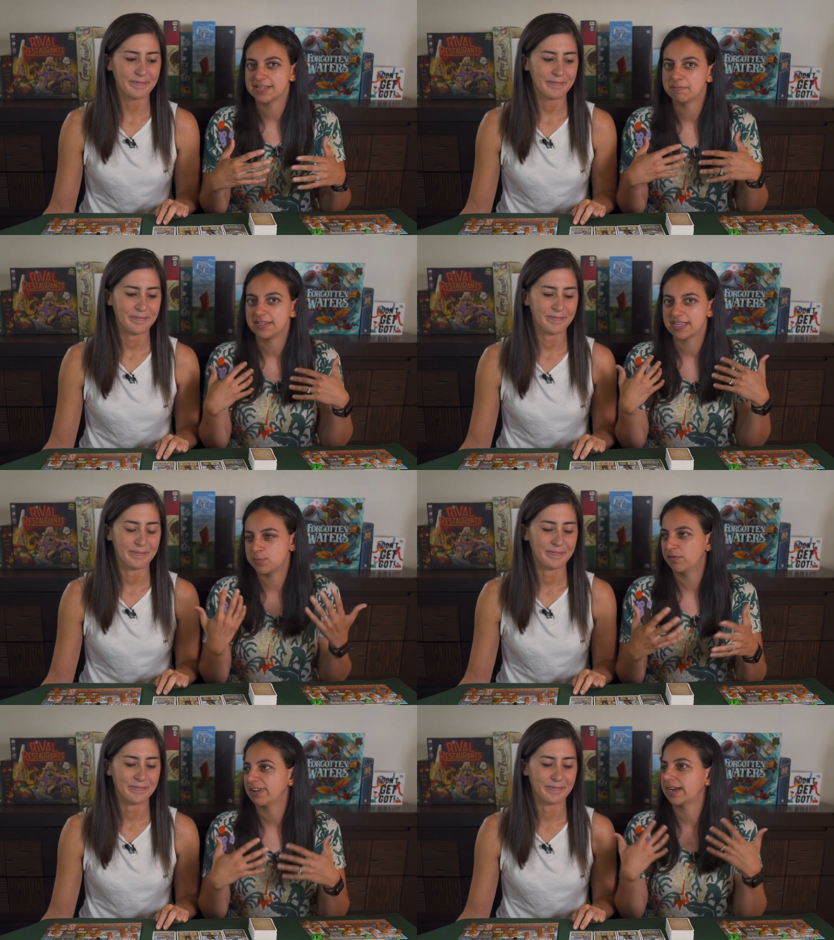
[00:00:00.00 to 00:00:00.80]
Speaker 1: something
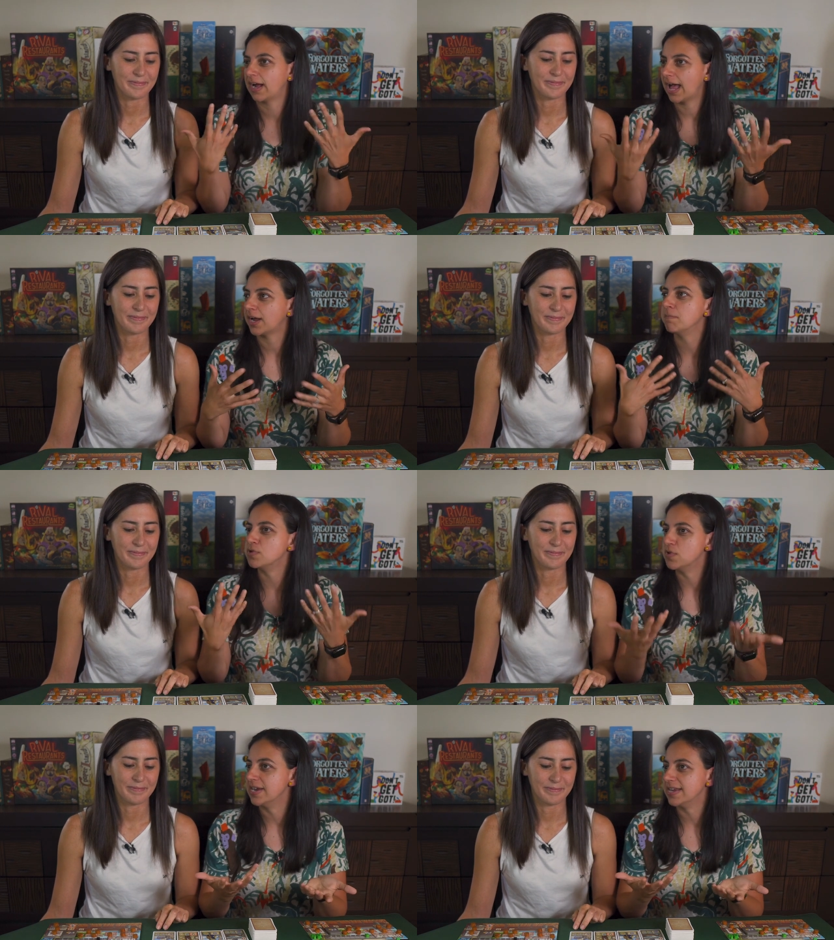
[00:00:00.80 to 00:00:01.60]
that's more like a, a
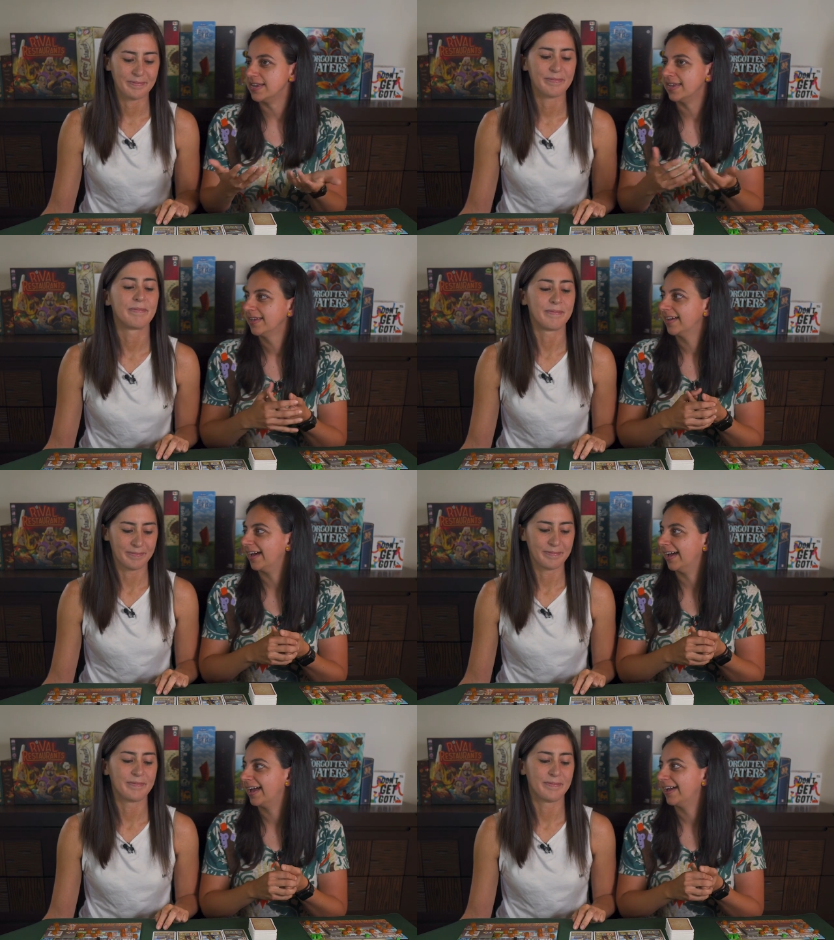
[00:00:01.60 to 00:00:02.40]
community
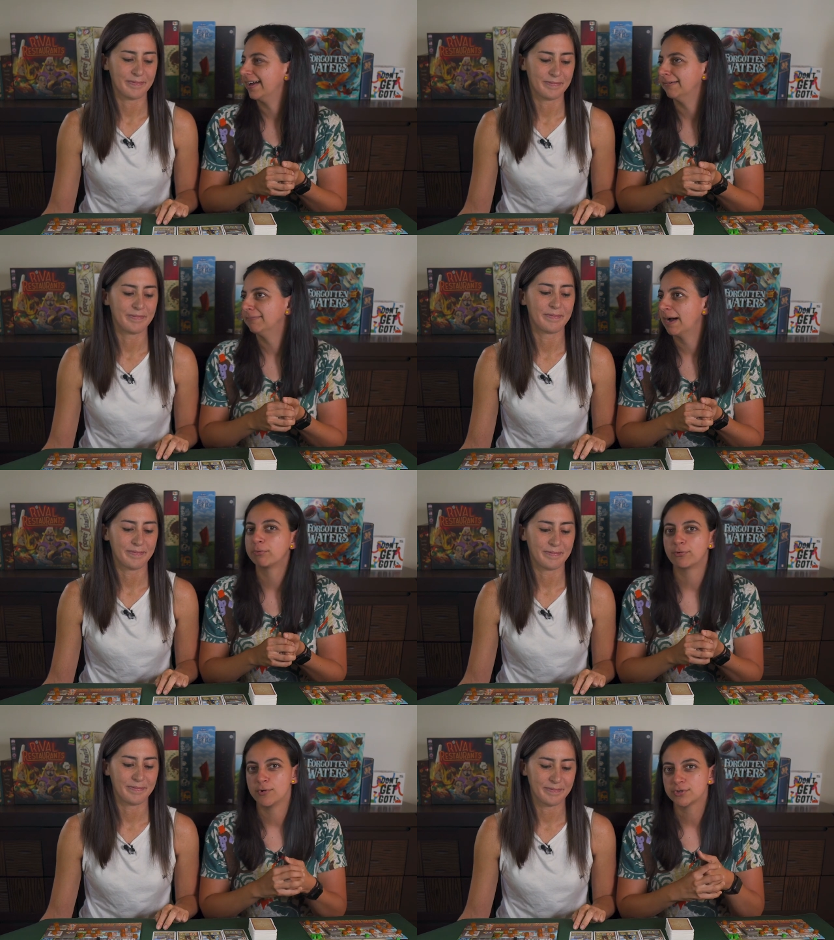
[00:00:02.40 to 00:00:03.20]
uh, um,
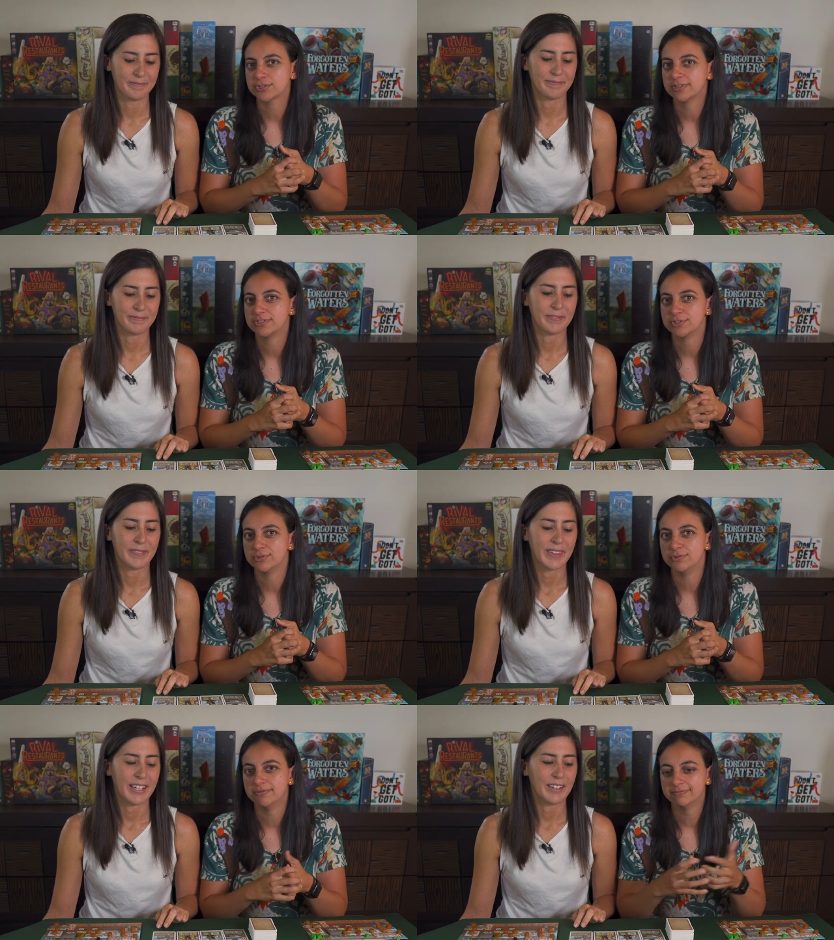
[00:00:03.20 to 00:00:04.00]
approach
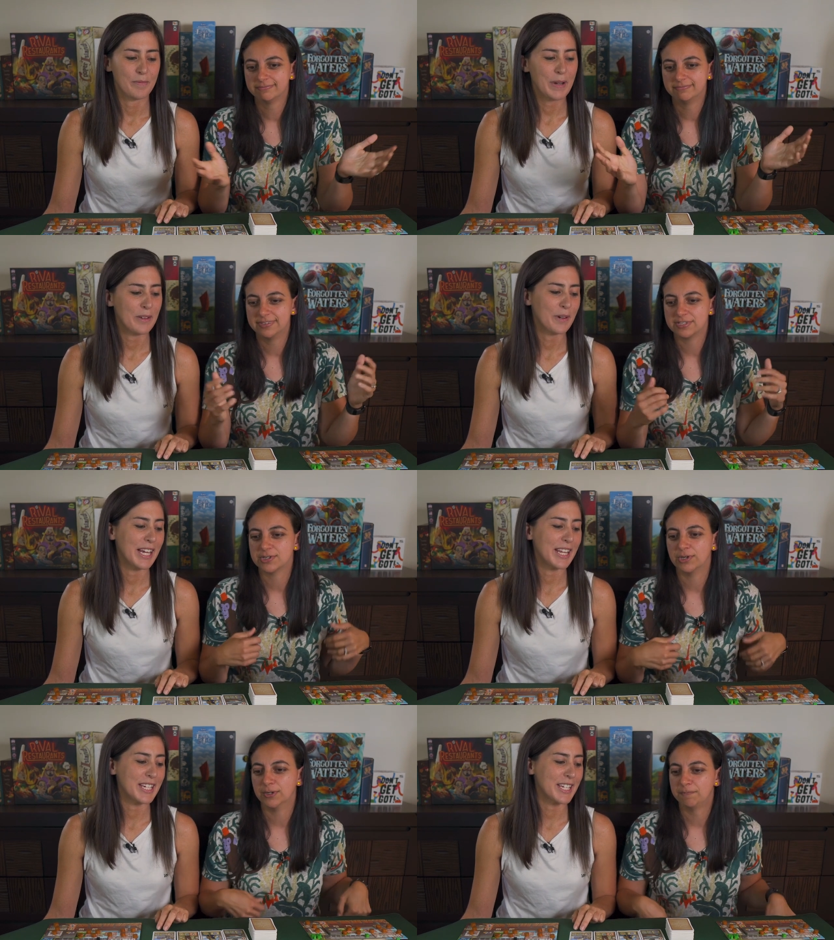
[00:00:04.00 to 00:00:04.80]
to by the,
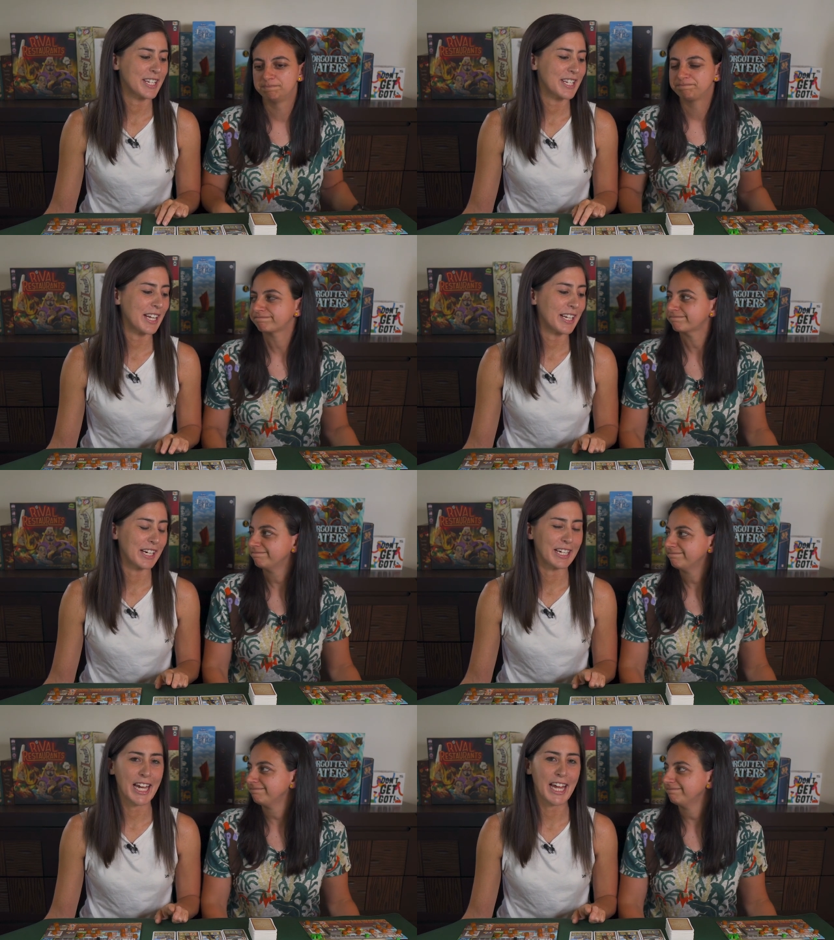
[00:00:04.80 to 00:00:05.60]
the way, soul. that doesn't sound
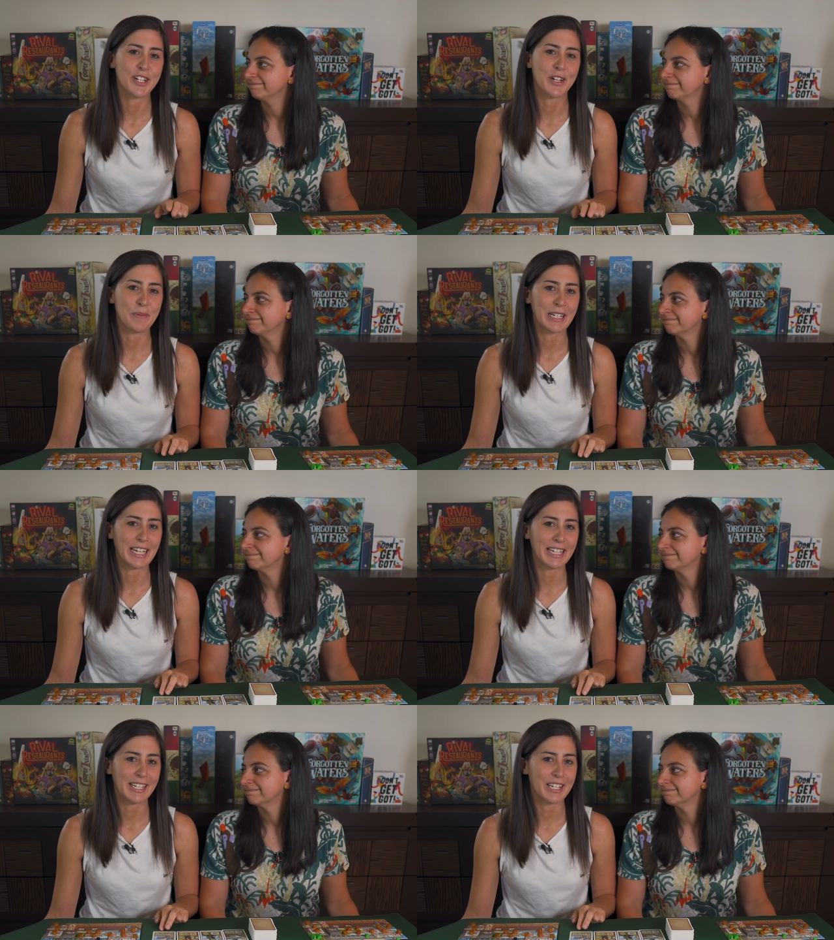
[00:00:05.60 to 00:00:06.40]
like a catch-up
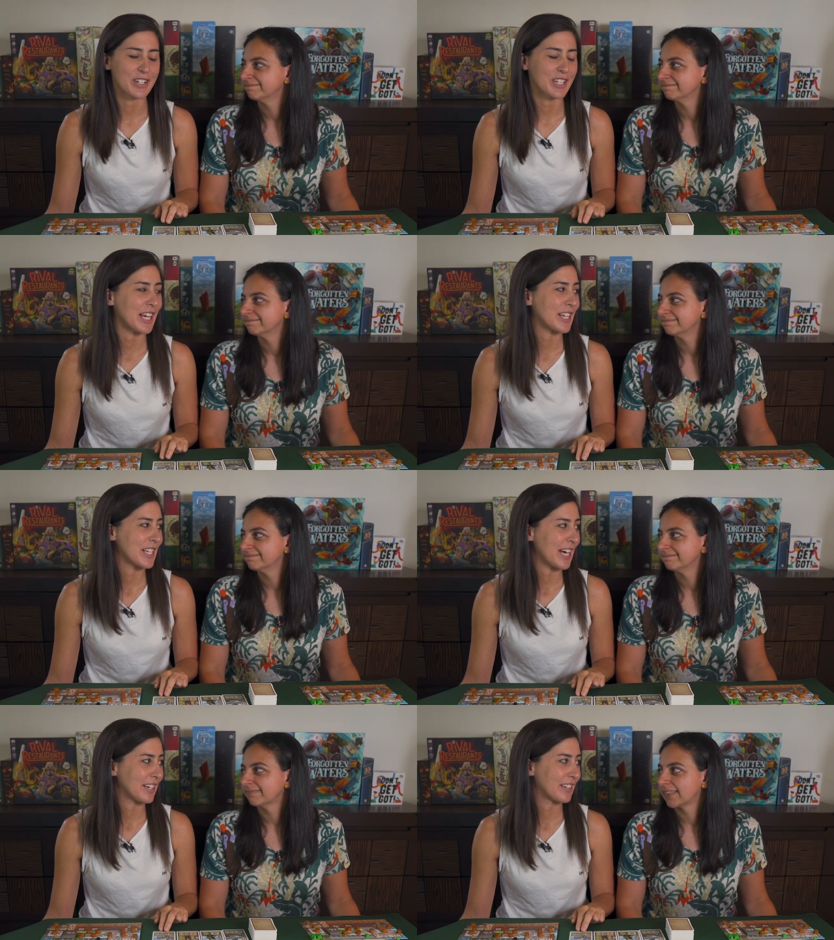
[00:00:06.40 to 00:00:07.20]
Speaker 2: mechanic. That just
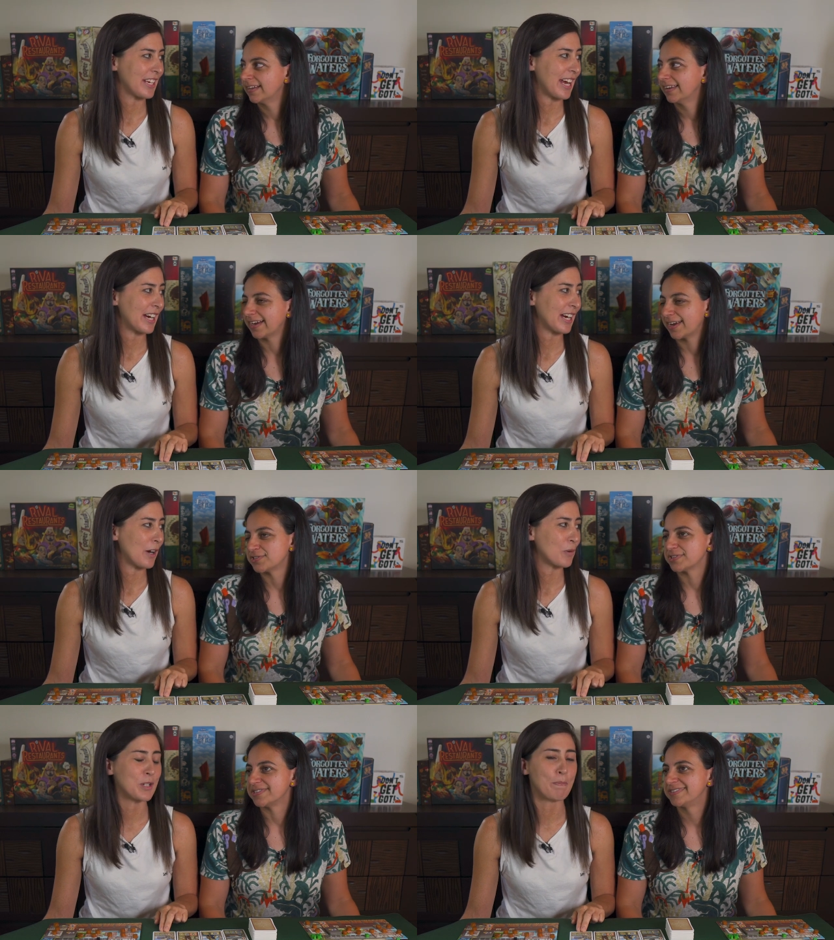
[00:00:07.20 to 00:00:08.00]
sounds like the like
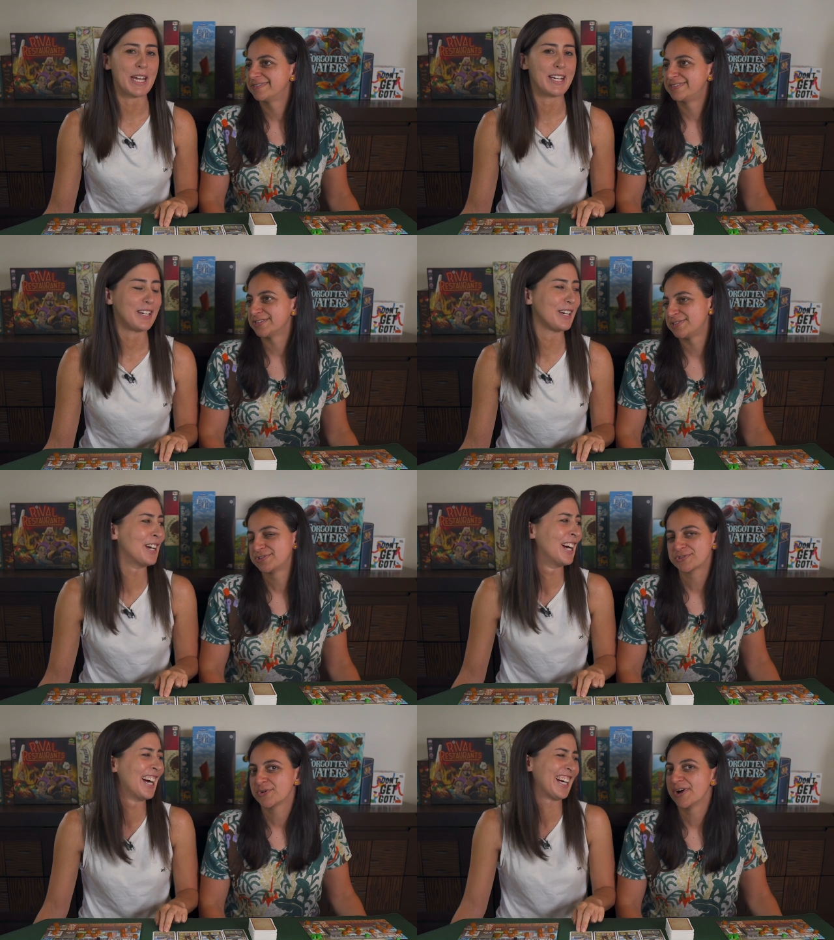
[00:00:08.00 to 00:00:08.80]
AI was beating
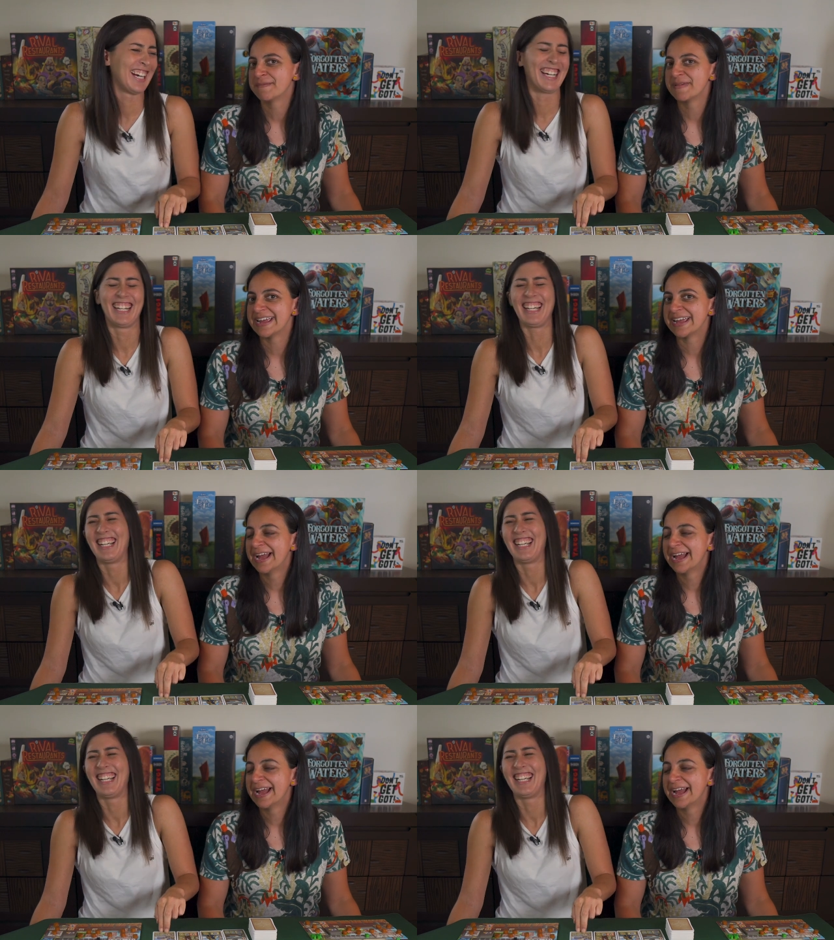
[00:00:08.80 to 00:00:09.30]
destroyed me